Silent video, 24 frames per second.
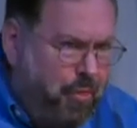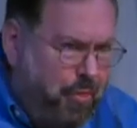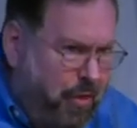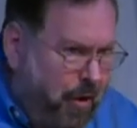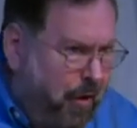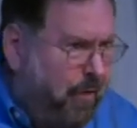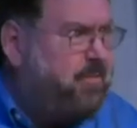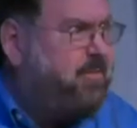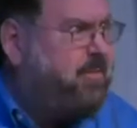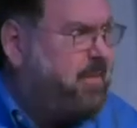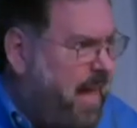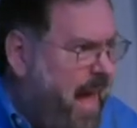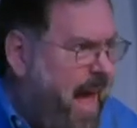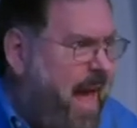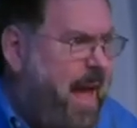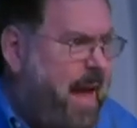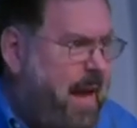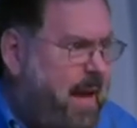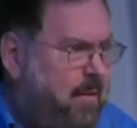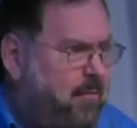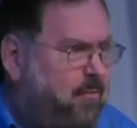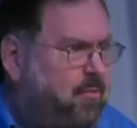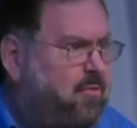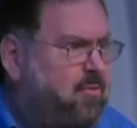They're
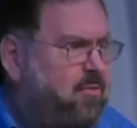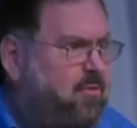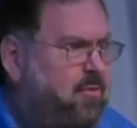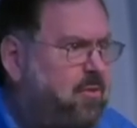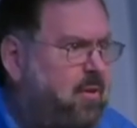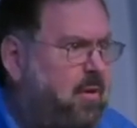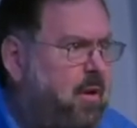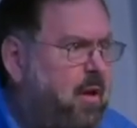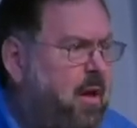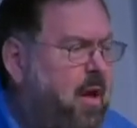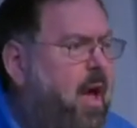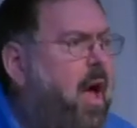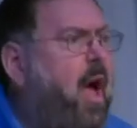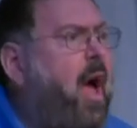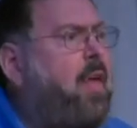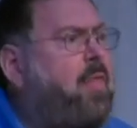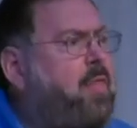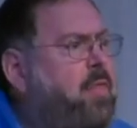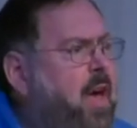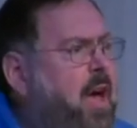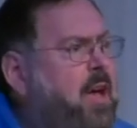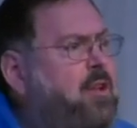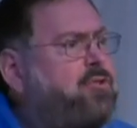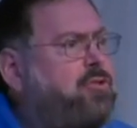slaves,
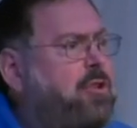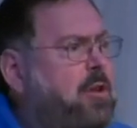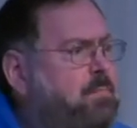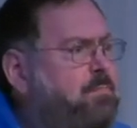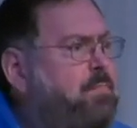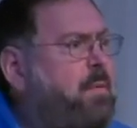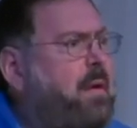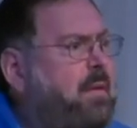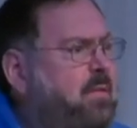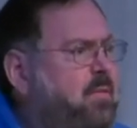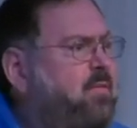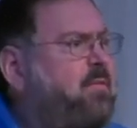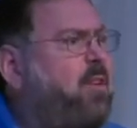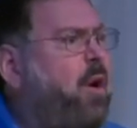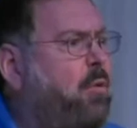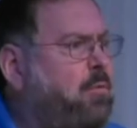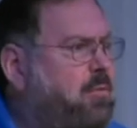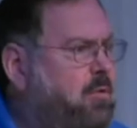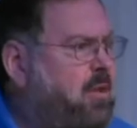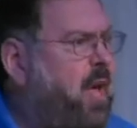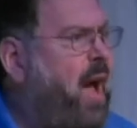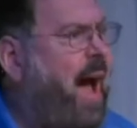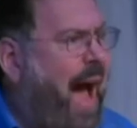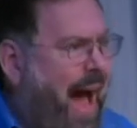and they should be
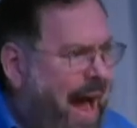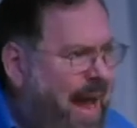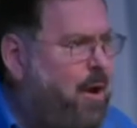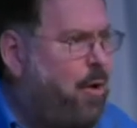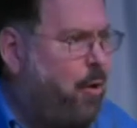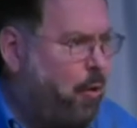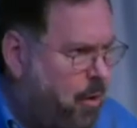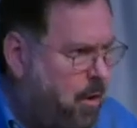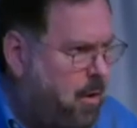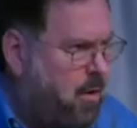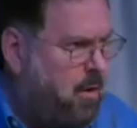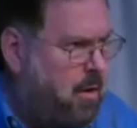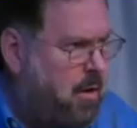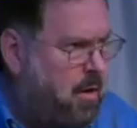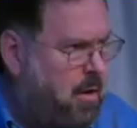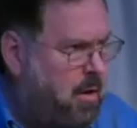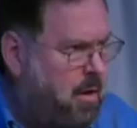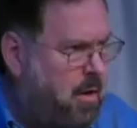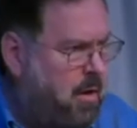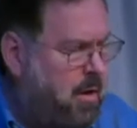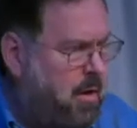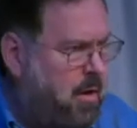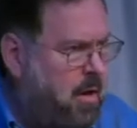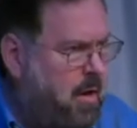so tired
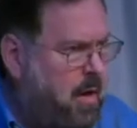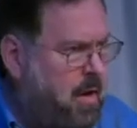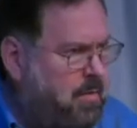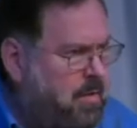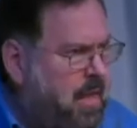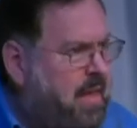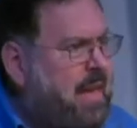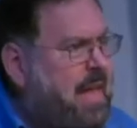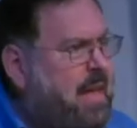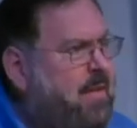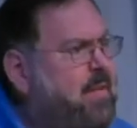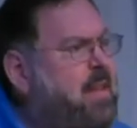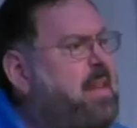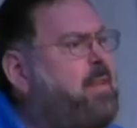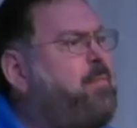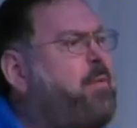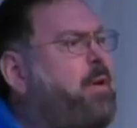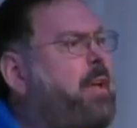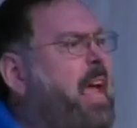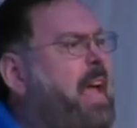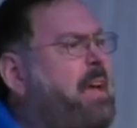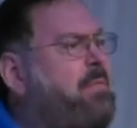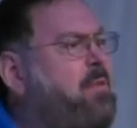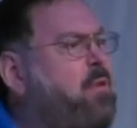that even if
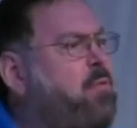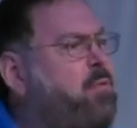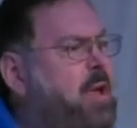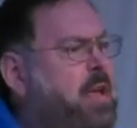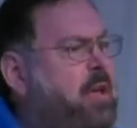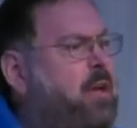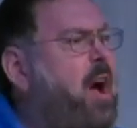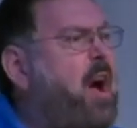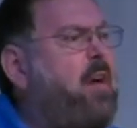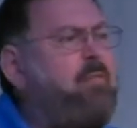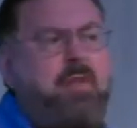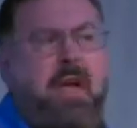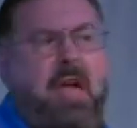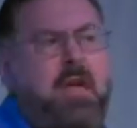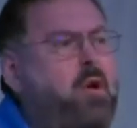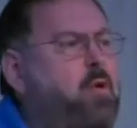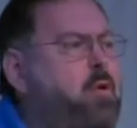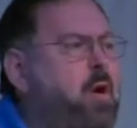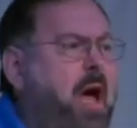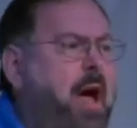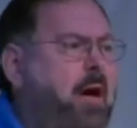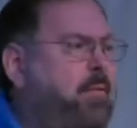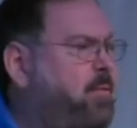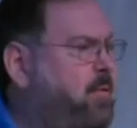we gave them a week off, they
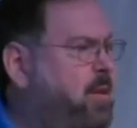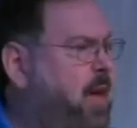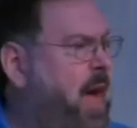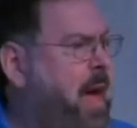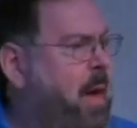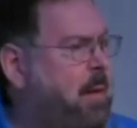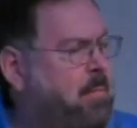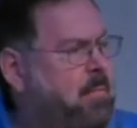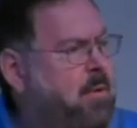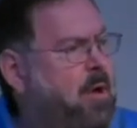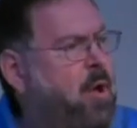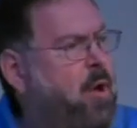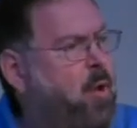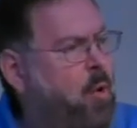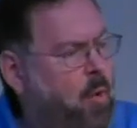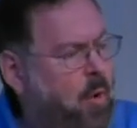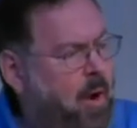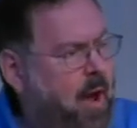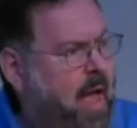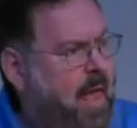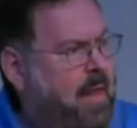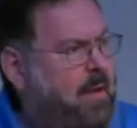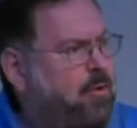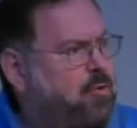don't have time
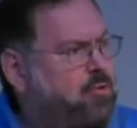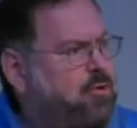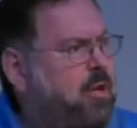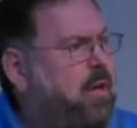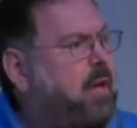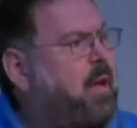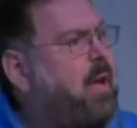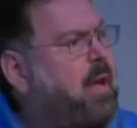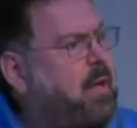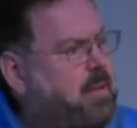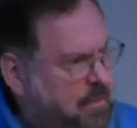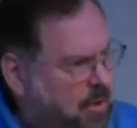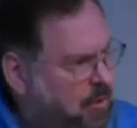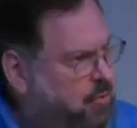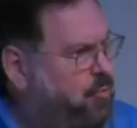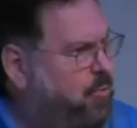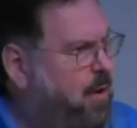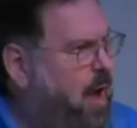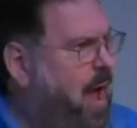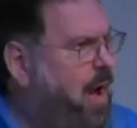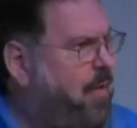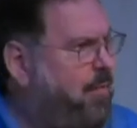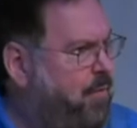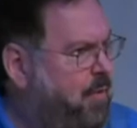or energy to
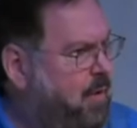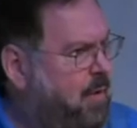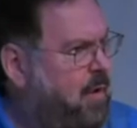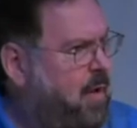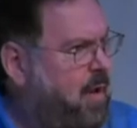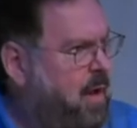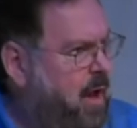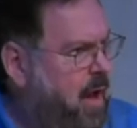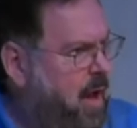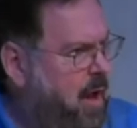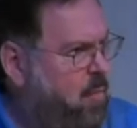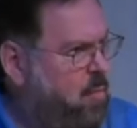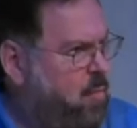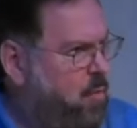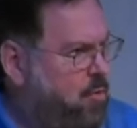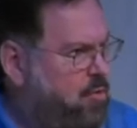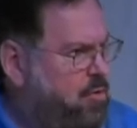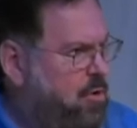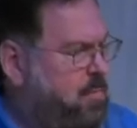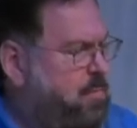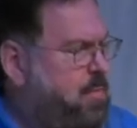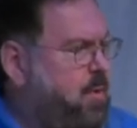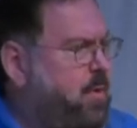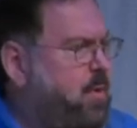travel and
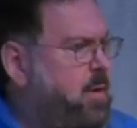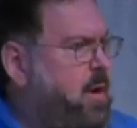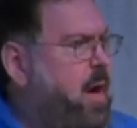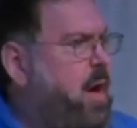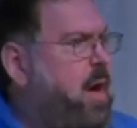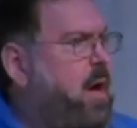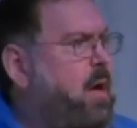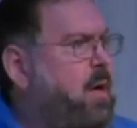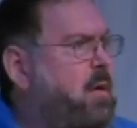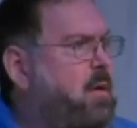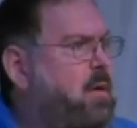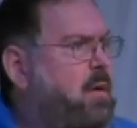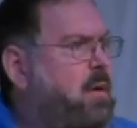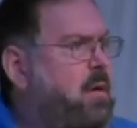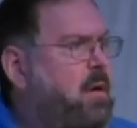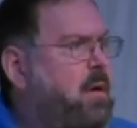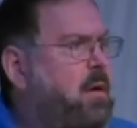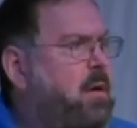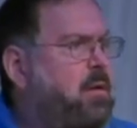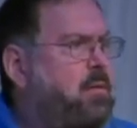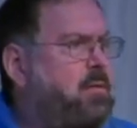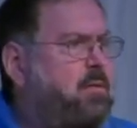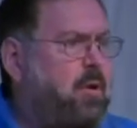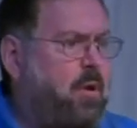worship their God.
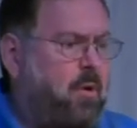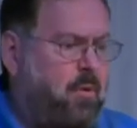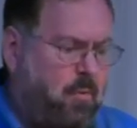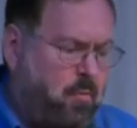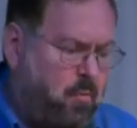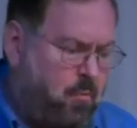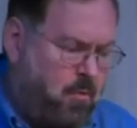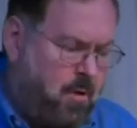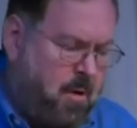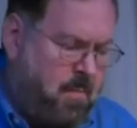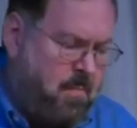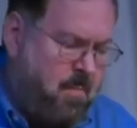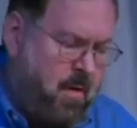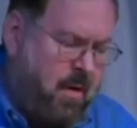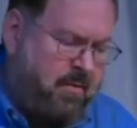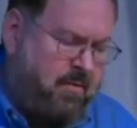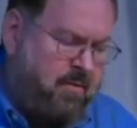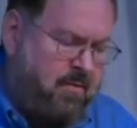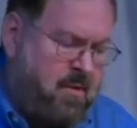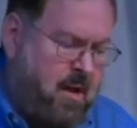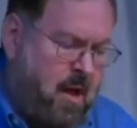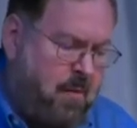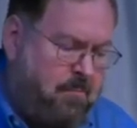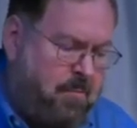So we
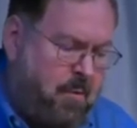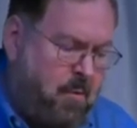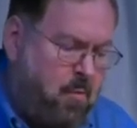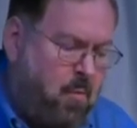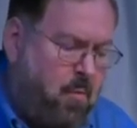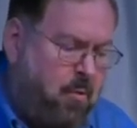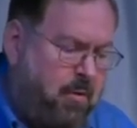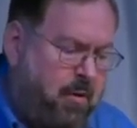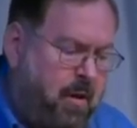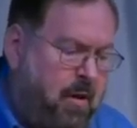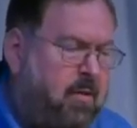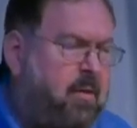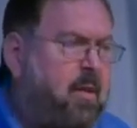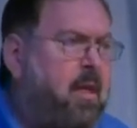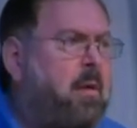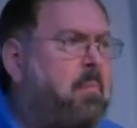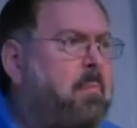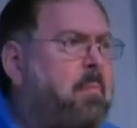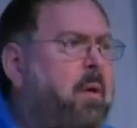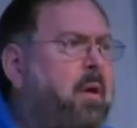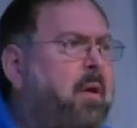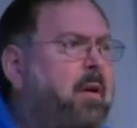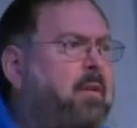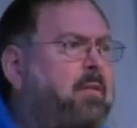must not be working
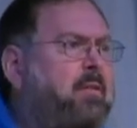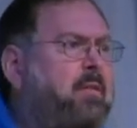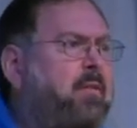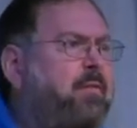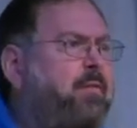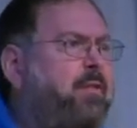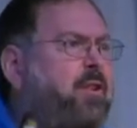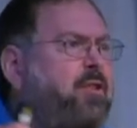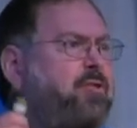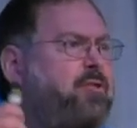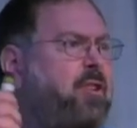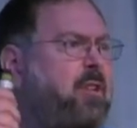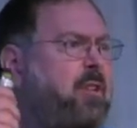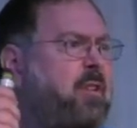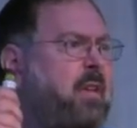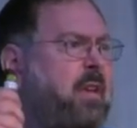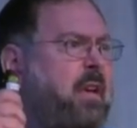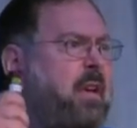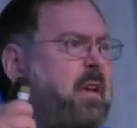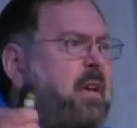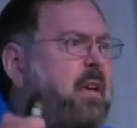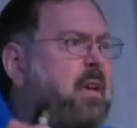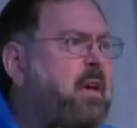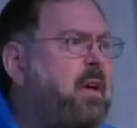them
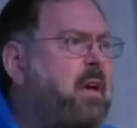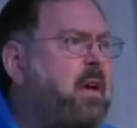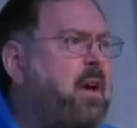sufficiently